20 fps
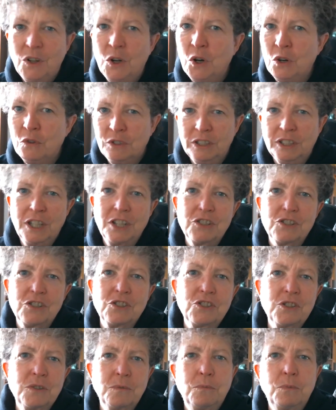our
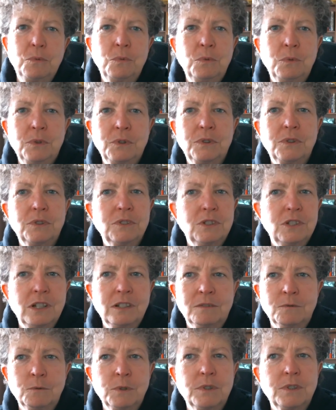relationship
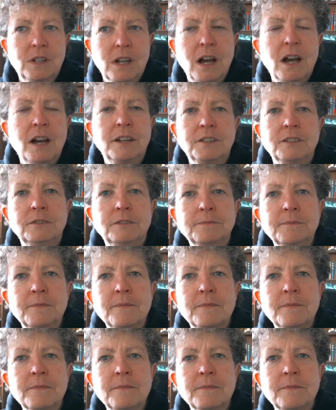with God.